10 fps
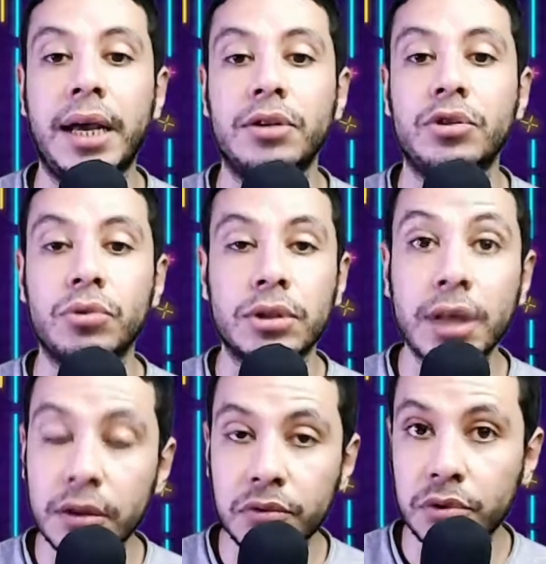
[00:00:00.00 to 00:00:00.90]
and your
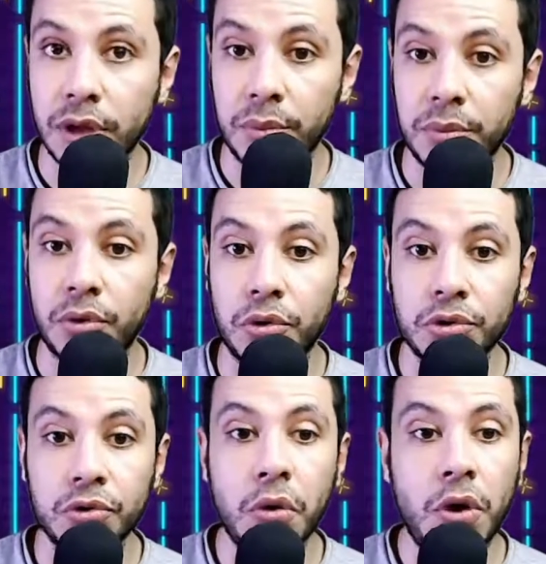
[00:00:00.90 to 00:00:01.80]
telephone number
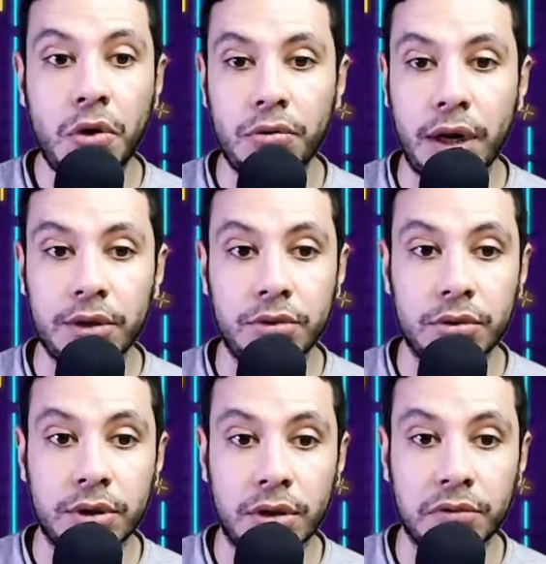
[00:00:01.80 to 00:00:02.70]
also, write your
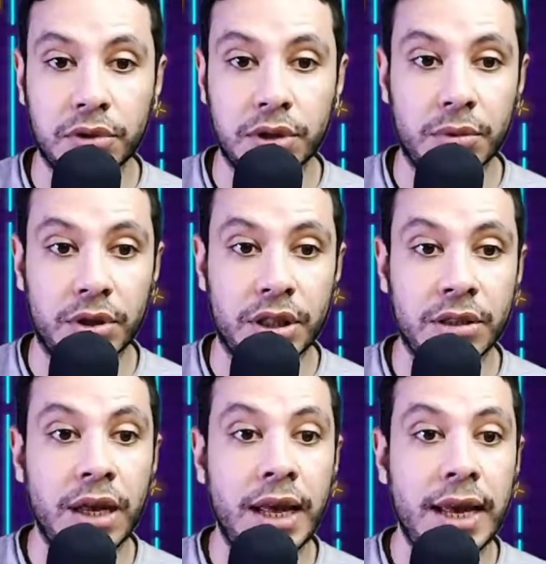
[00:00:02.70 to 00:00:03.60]
telephone number here.